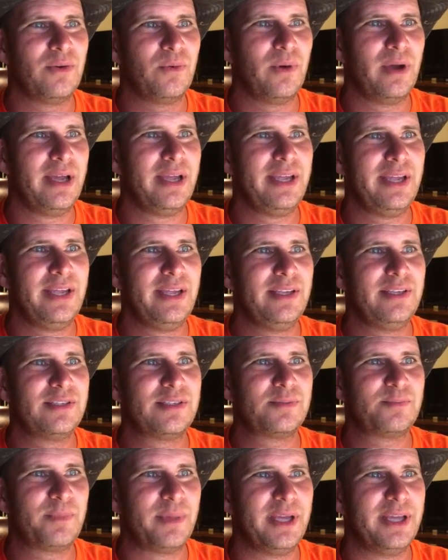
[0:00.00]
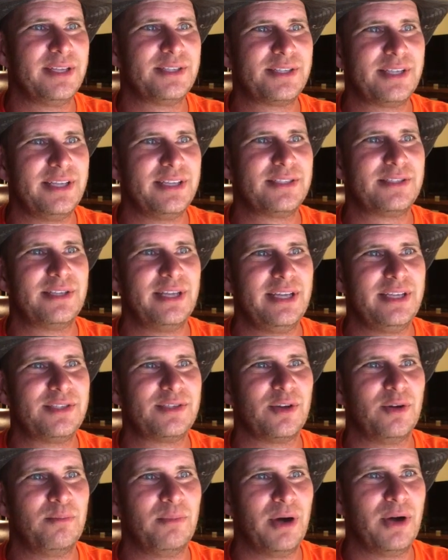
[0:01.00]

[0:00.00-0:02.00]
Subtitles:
the way he spends his diesel.